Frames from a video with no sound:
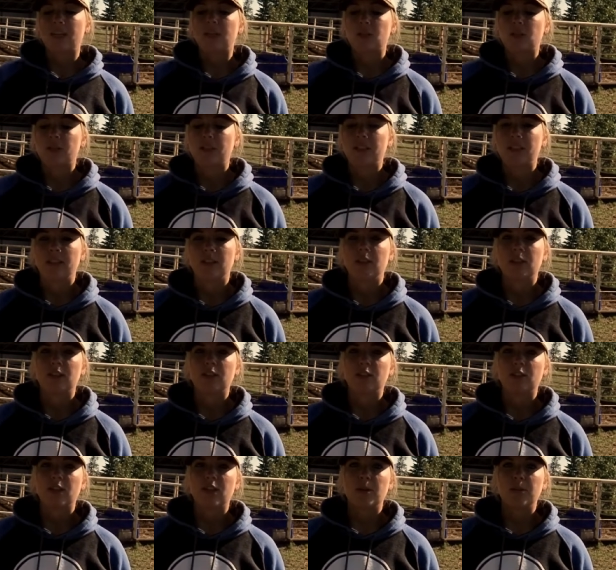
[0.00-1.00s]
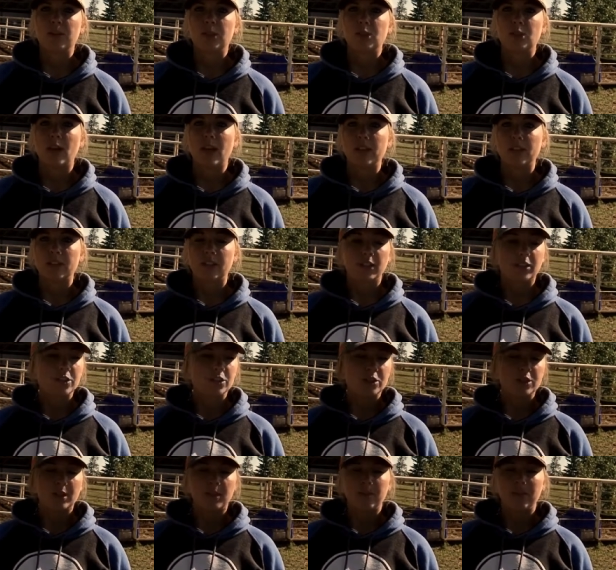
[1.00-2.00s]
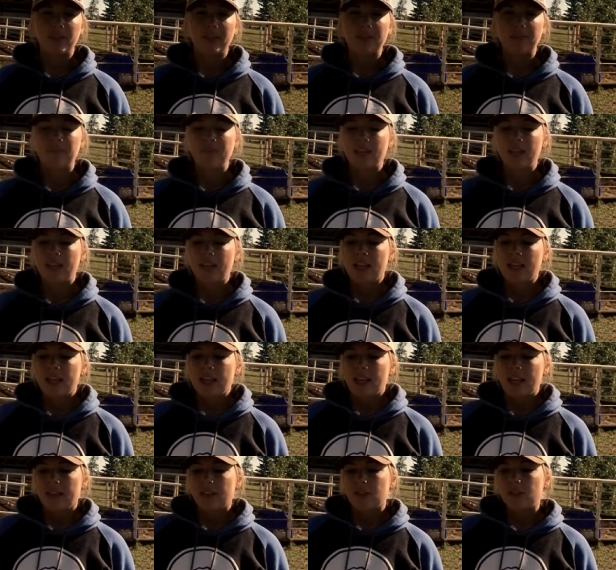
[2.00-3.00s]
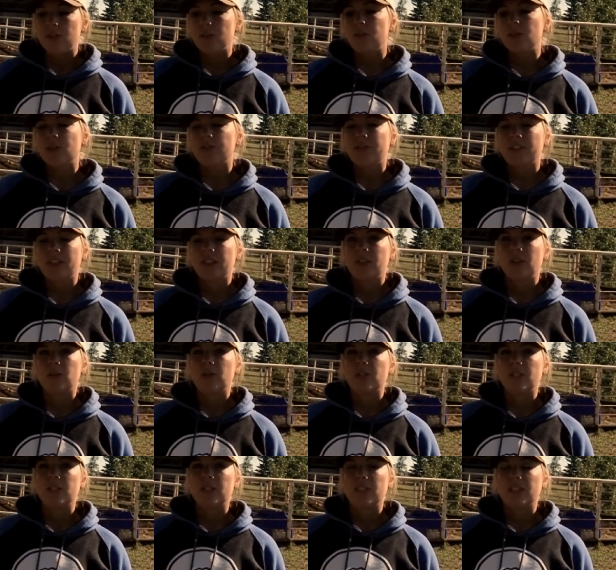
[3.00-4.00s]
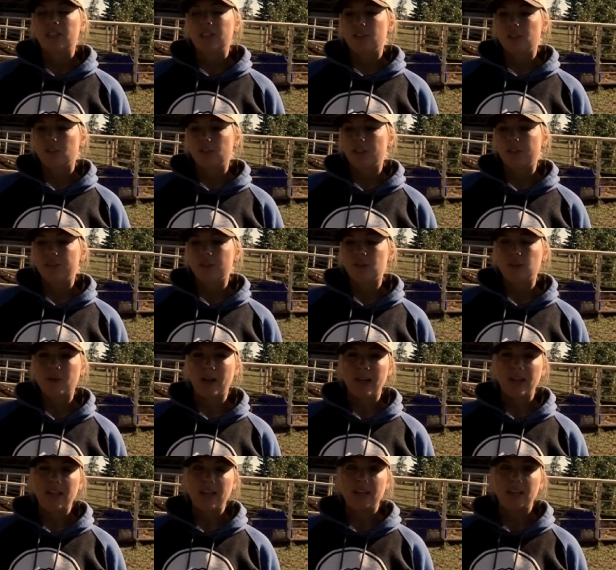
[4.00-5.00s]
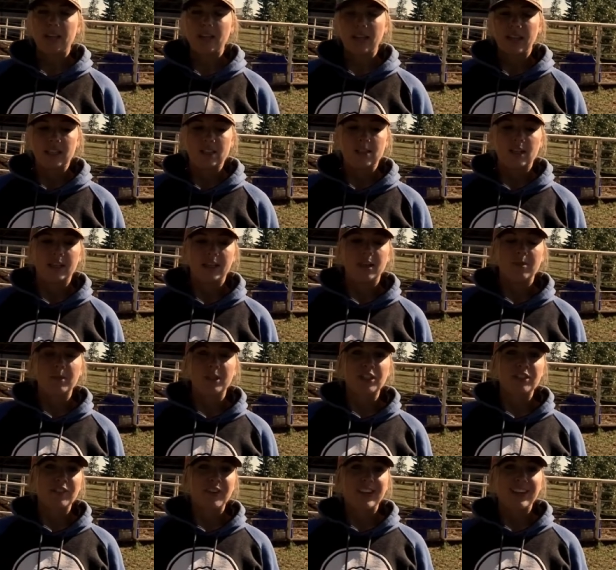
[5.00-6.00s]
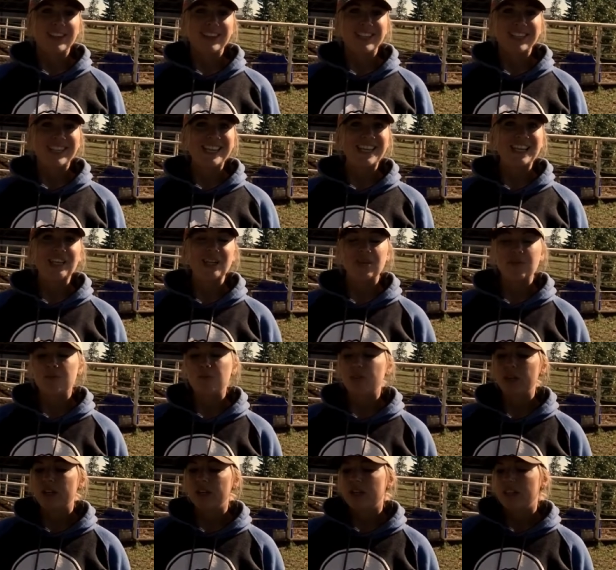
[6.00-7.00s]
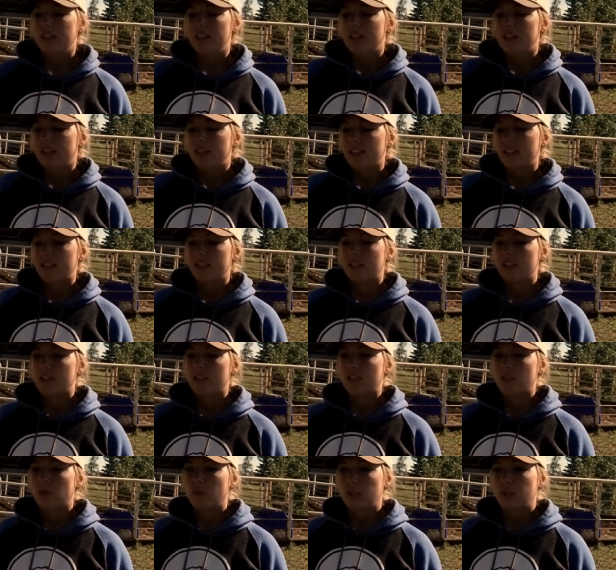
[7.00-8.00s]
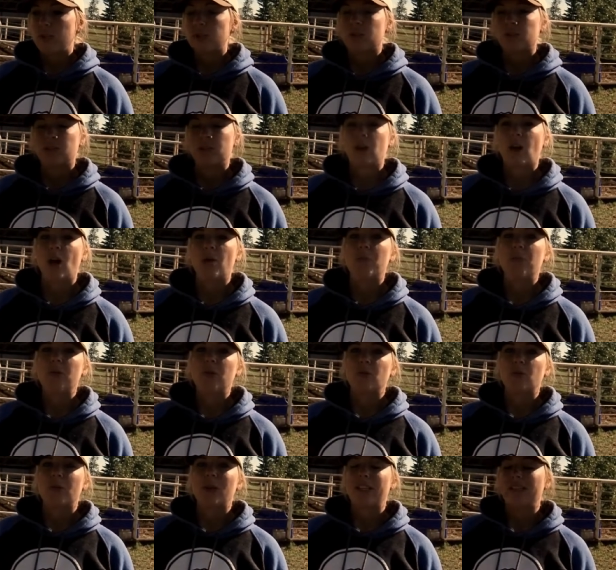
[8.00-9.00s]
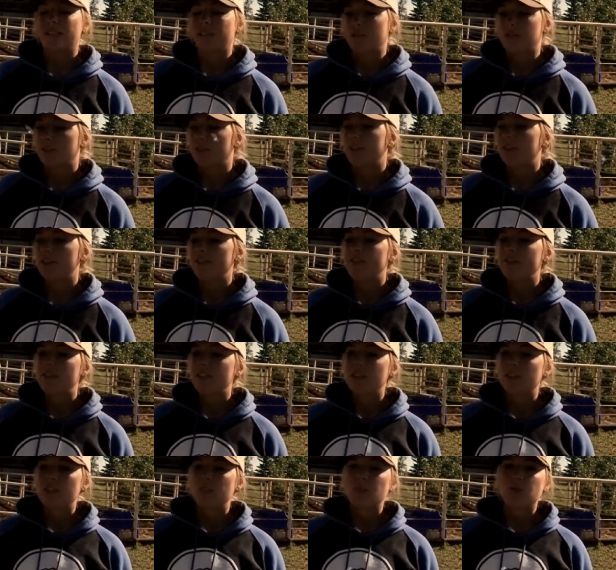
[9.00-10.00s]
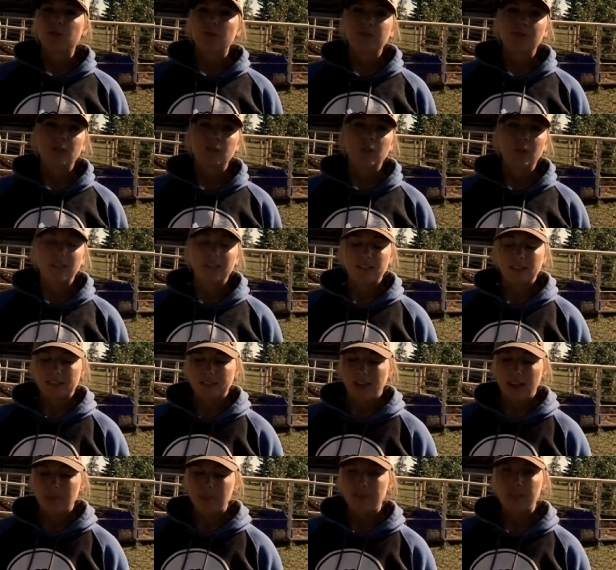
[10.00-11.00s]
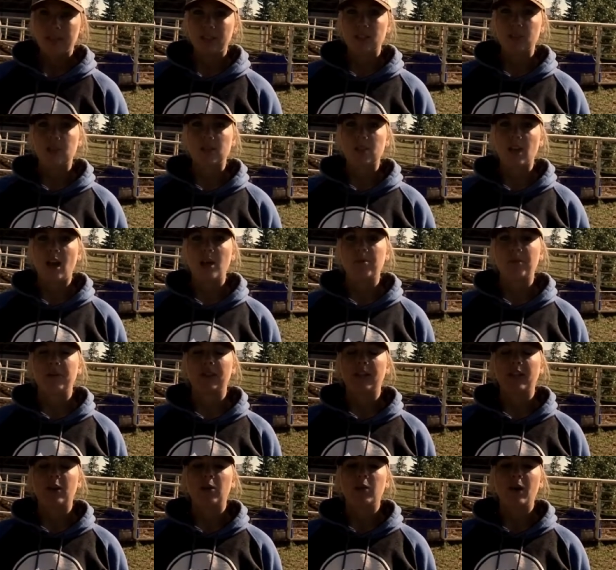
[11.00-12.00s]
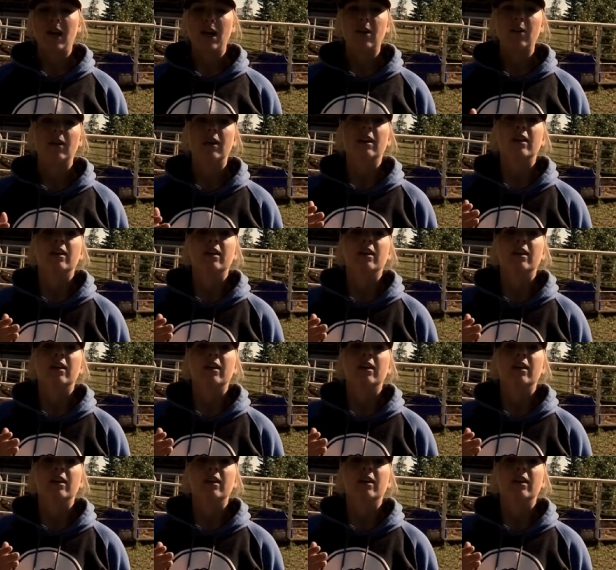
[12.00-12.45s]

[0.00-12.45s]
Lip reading: you do a couple trot circles or something, and as soon as you feel your horse start to drift away, like it's not that much fun at the gate anymore, that's where you stop and you rest them. Even if they just drifted one step, you stop and you're like, wow,